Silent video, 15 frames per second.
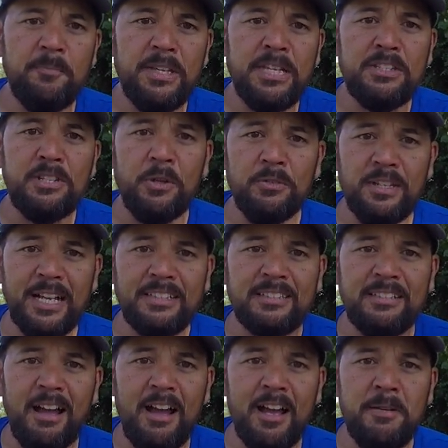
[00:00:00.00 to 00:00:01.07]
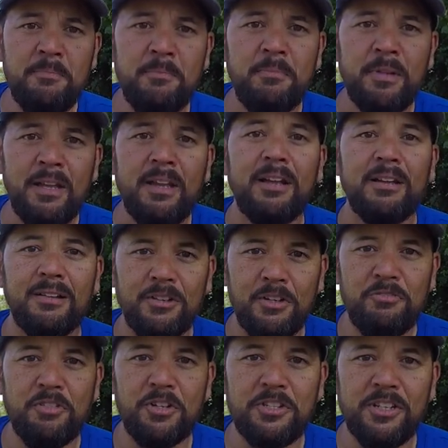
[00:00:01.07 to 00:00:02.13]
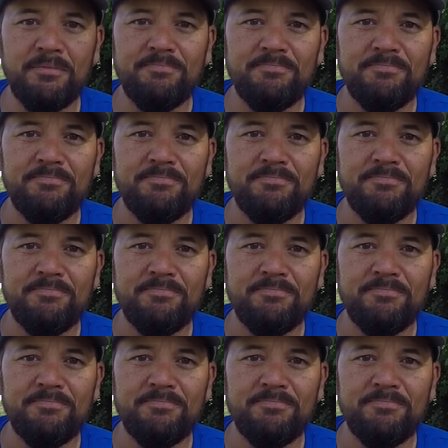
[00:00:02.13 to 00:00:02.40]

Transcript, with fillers: Until next time, good fishing.